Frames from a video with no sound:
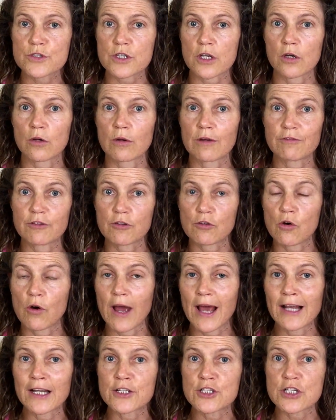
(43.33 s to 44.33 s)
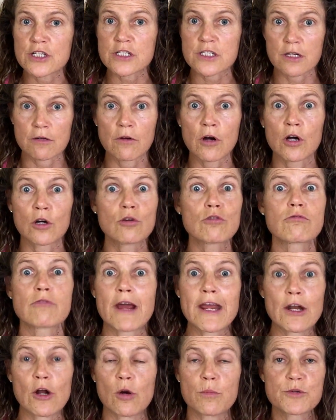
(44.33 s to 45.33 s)
So if you've got allergies, there are
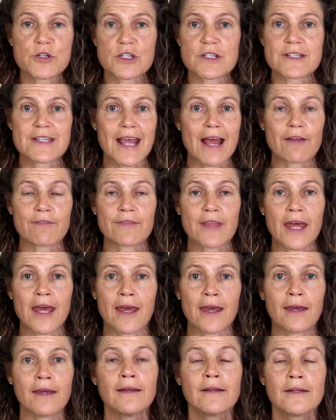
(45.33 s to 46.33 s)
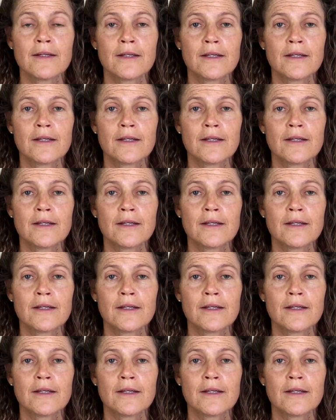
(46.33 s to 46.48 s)
great options out there